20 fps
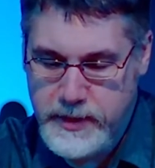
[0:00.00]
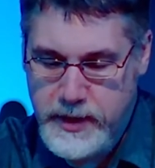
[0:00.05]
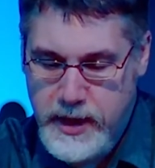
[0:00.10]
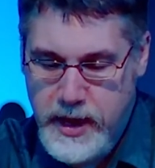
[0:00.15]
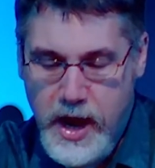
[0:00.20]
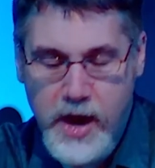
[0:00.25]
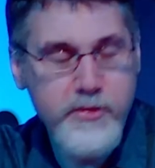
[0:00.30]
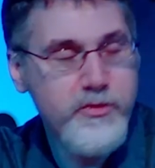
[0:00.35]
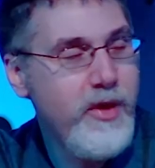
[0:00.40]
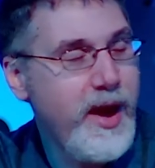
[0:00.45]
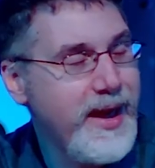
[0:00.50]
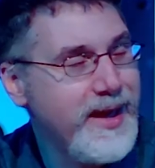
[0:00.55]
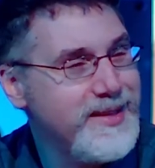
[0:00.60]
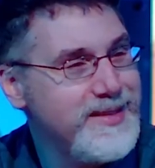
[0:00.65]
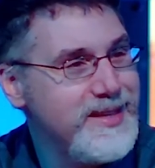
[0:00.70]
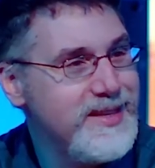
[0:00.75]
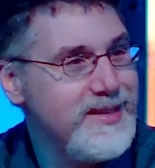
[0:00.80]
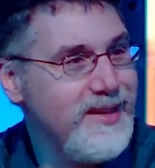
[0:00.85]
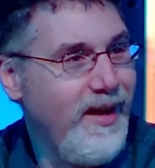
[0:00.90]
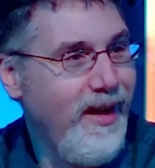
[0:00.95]
erected
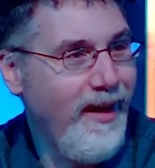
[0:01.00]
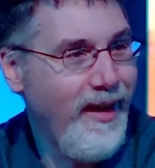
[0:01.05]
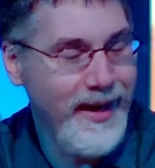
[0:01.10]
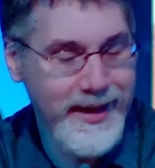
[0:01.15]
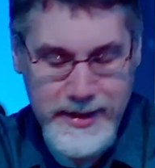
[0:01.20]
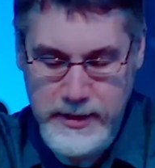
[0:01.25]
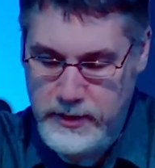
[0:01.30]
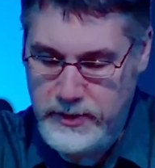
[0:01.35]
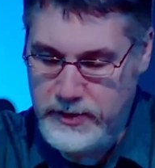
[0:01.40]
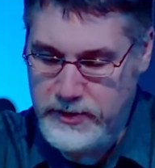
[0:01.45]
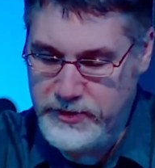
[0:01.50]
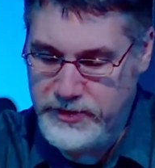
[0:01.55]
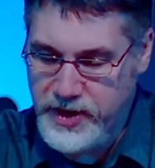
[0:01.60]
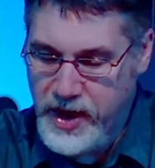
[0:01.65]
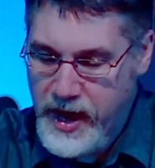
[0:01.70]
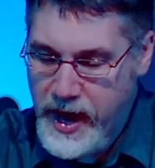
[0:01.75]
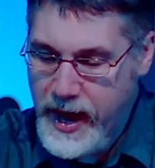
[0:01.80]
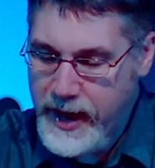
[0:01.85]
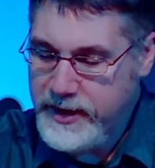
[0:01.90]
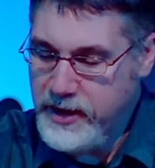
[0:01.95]
idols
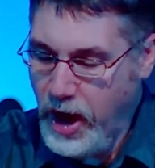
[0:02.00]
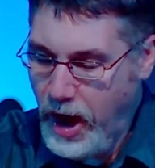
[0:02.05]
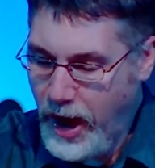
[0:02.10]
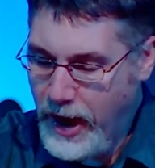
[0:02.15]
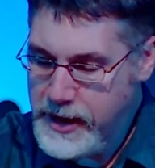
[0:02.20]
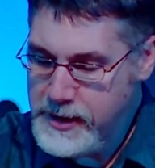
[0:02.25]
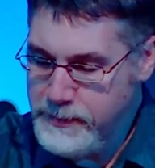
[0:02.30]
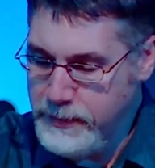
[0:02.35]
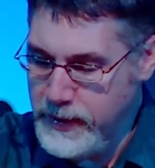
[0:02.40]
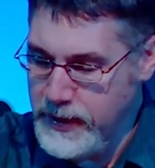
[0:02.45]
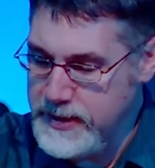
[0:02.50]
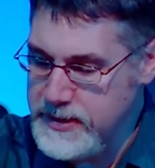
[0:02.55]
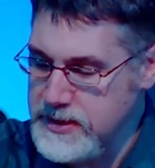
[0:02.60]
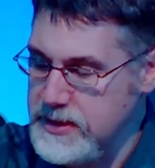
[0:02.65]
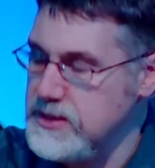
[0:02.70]
and high places,